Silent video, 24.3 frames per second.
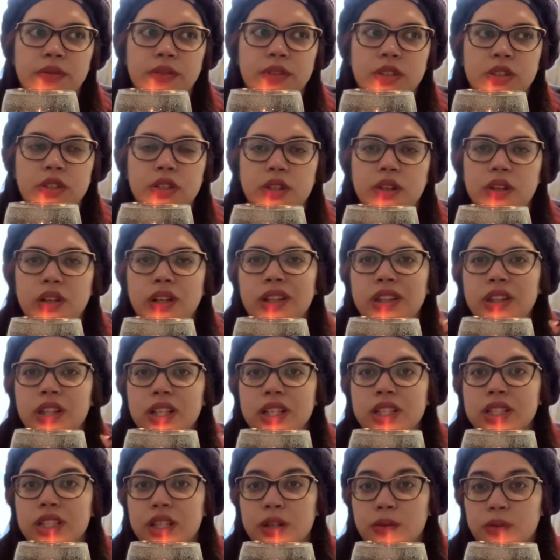certain
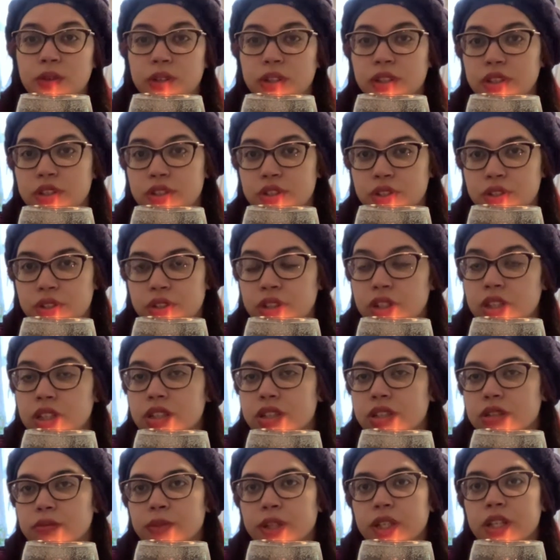things that were concerning
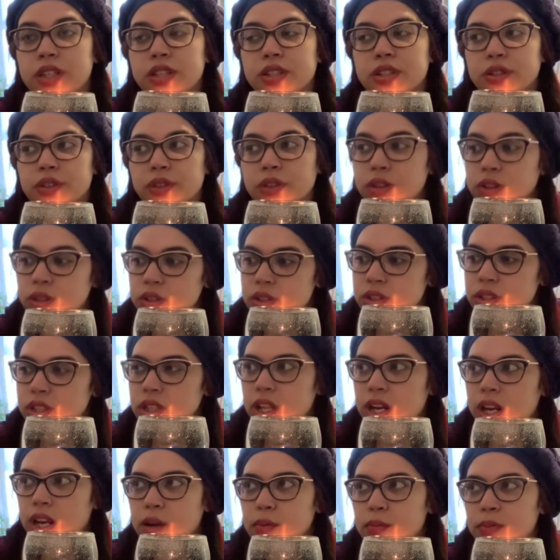to me as a nurse
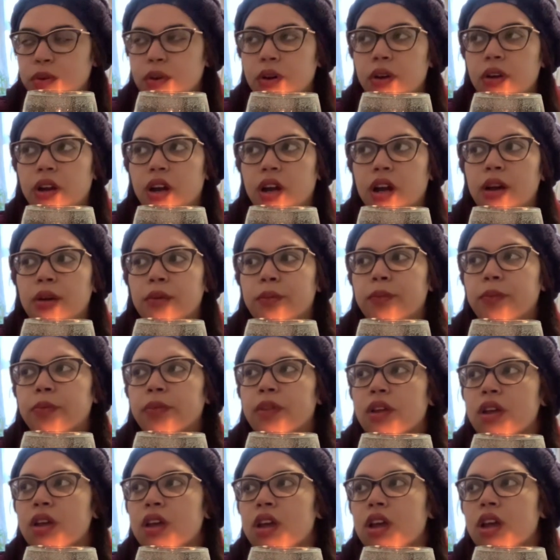that I brought up
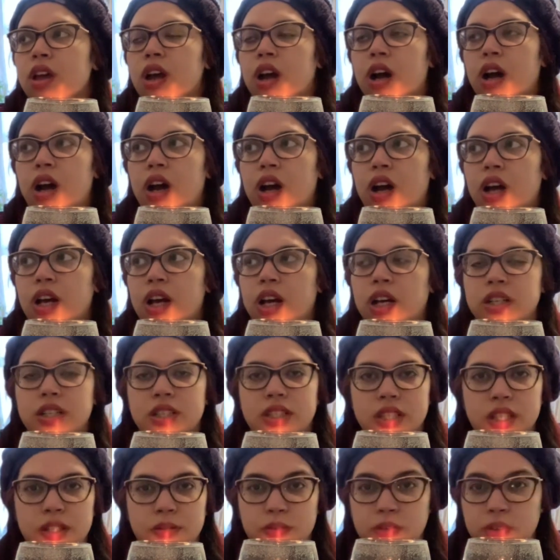uh, on
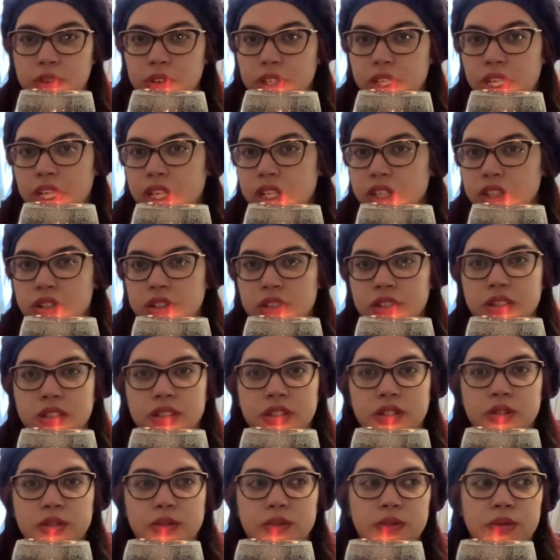several occasions
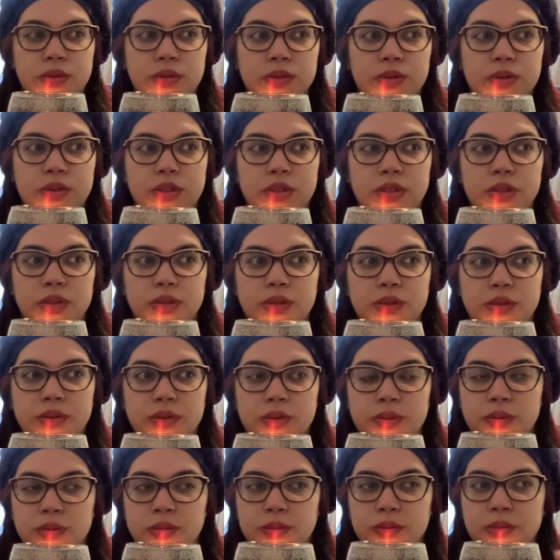to
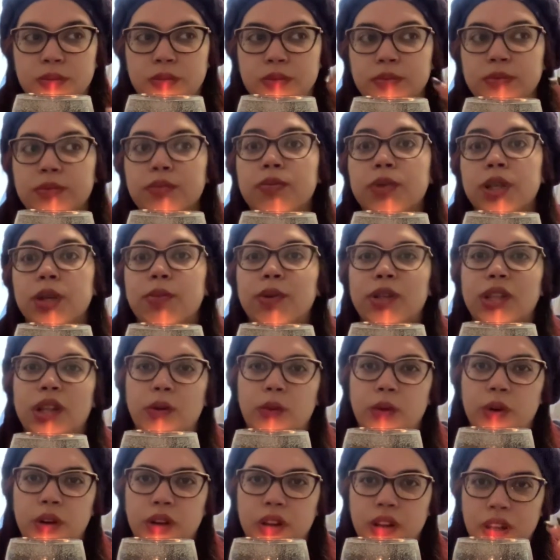to people that
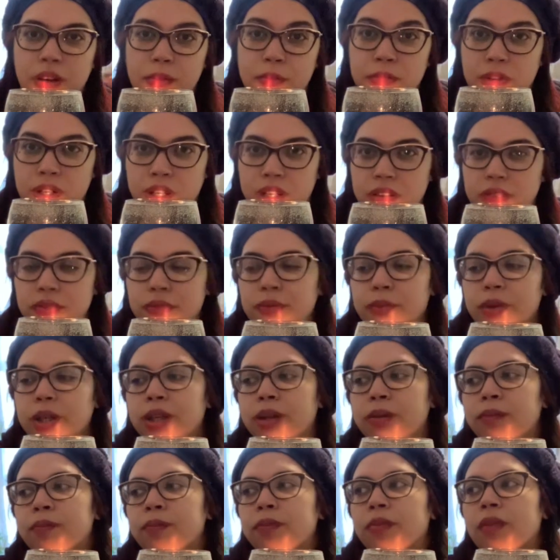were above
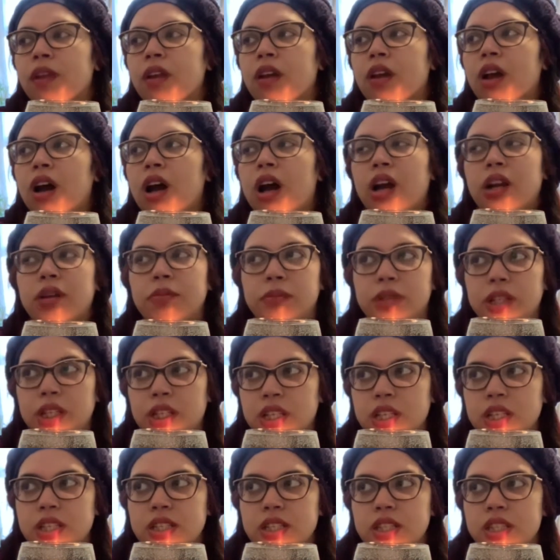me on
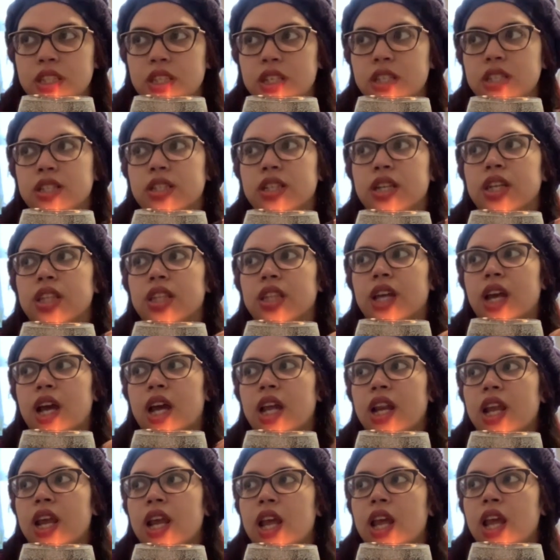meetings and things like
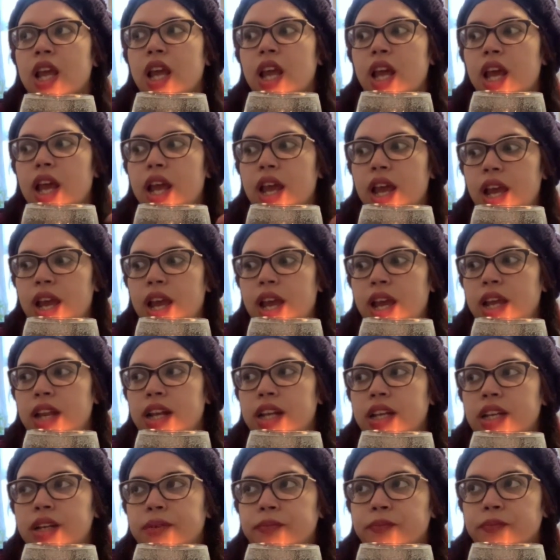that.
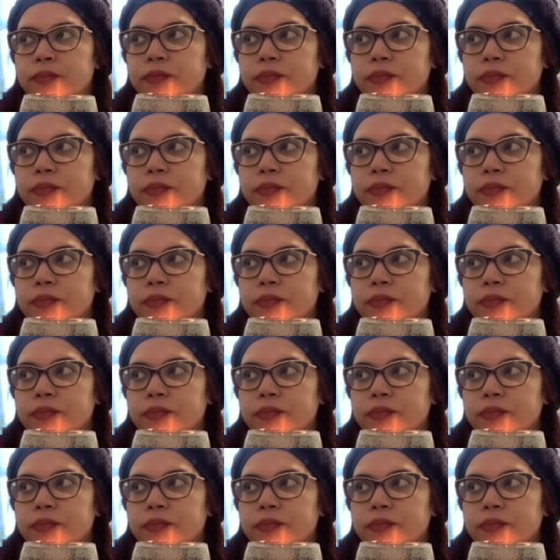And